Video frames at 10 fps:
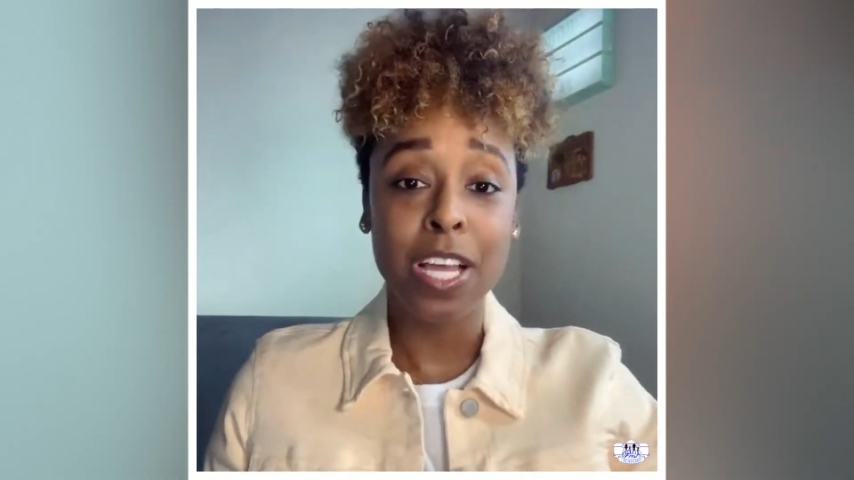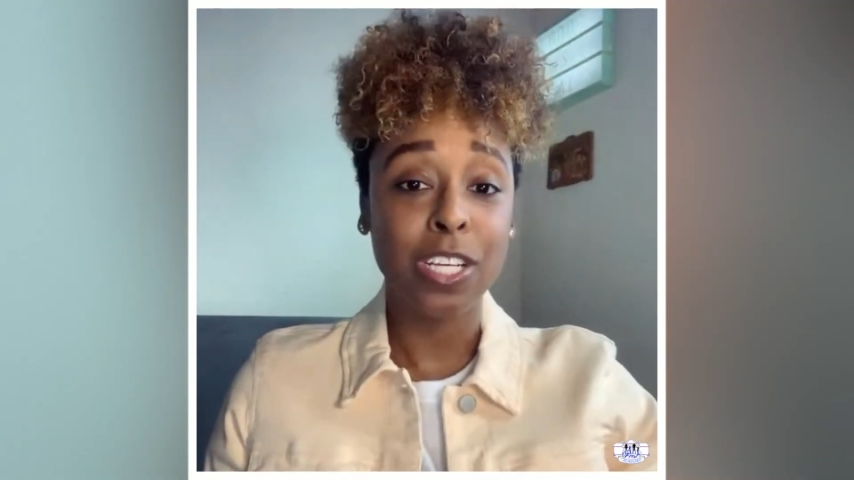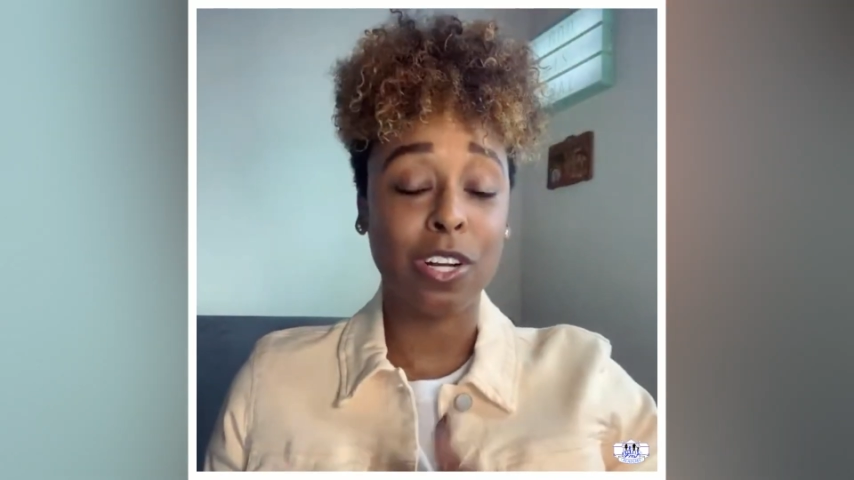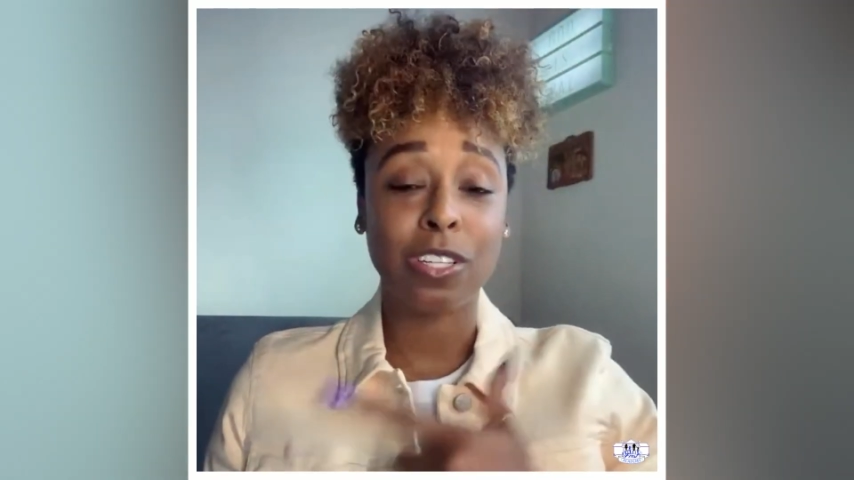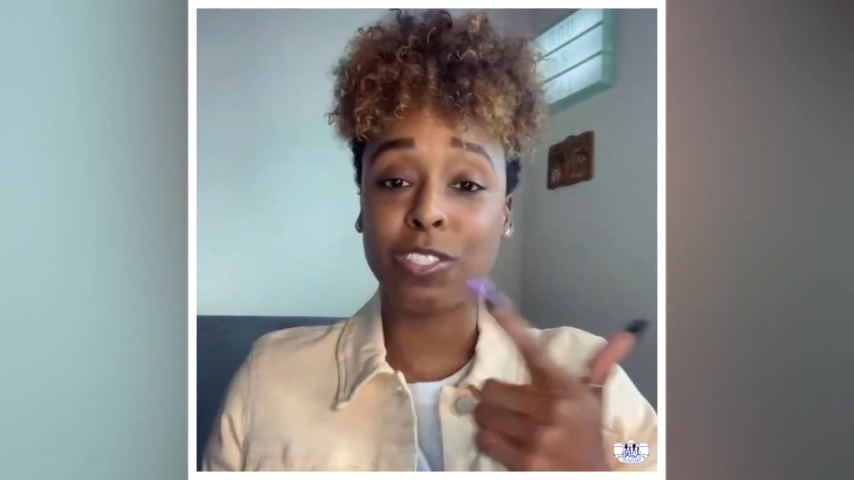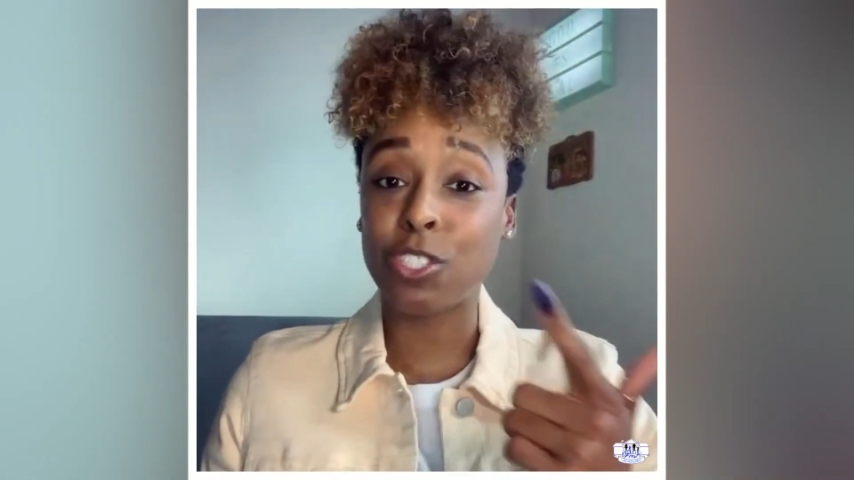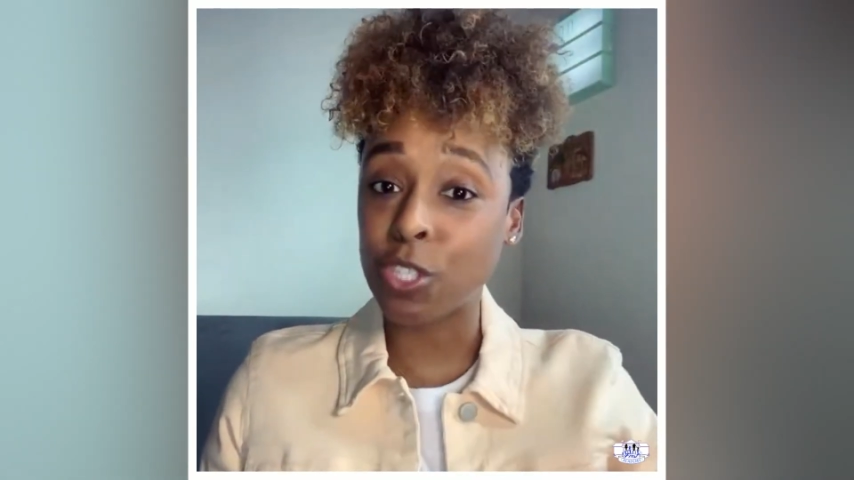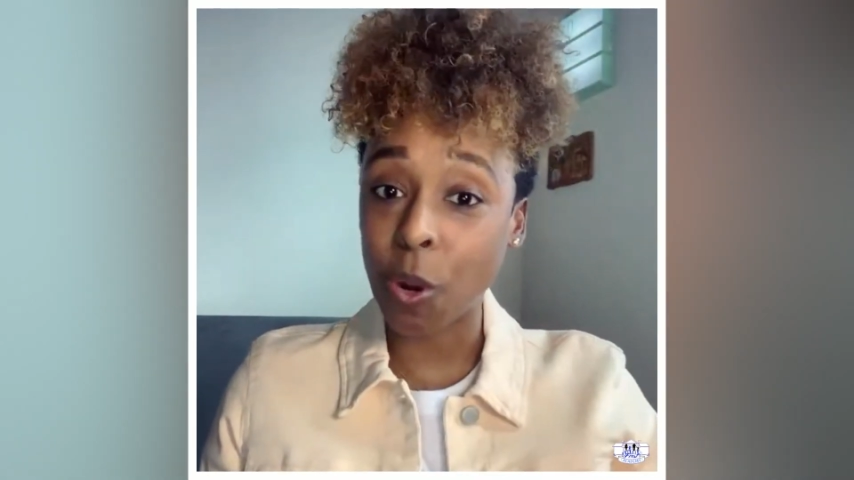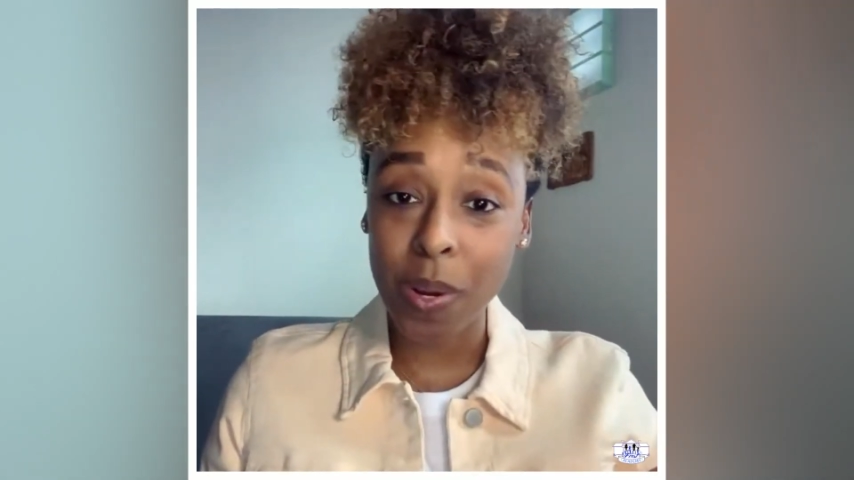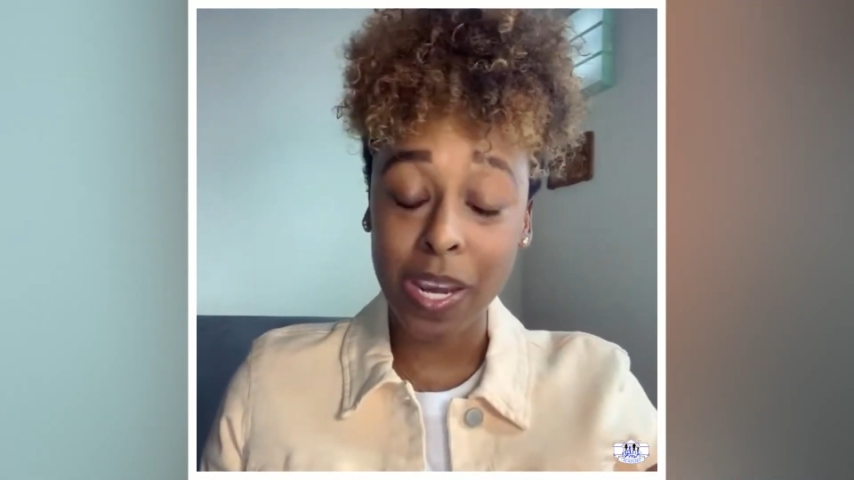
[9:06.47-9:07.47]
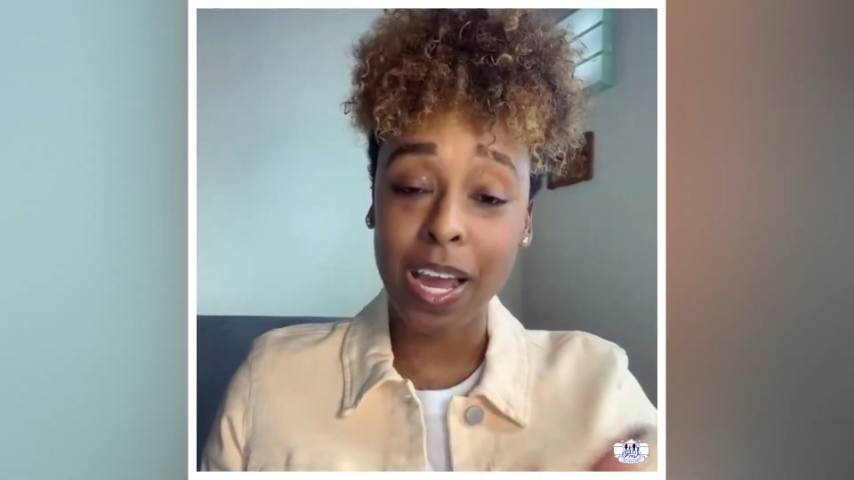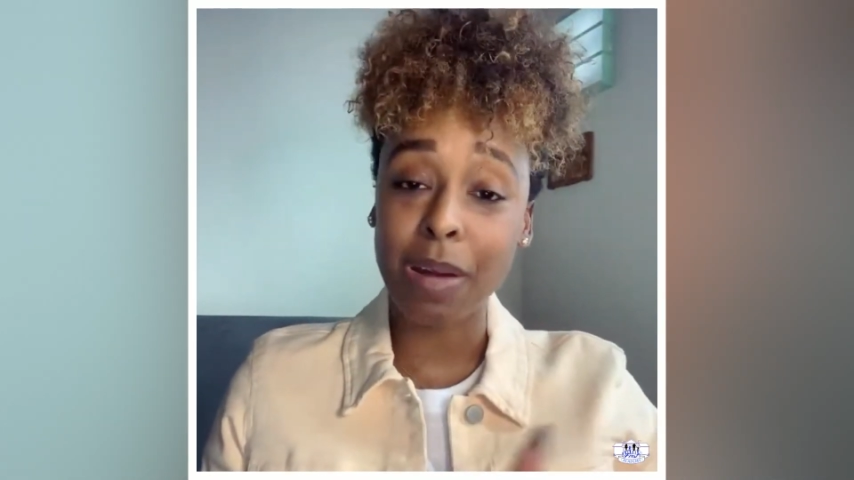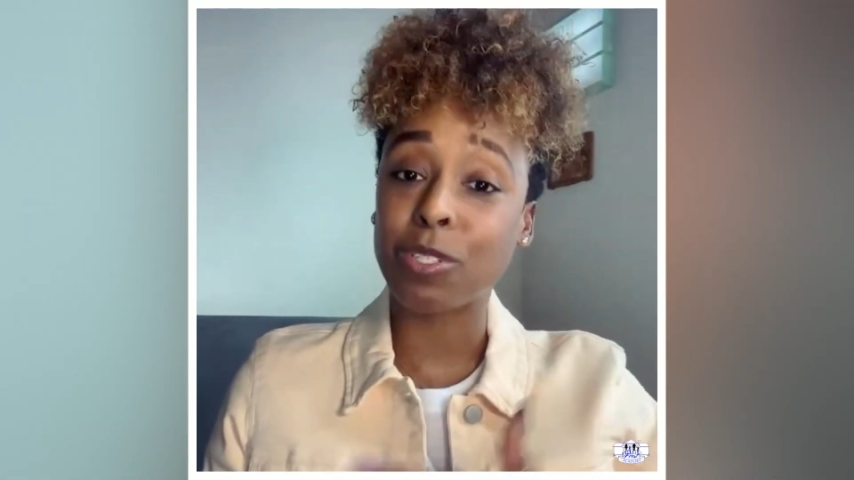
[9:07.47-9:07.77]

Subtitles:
Start showing up,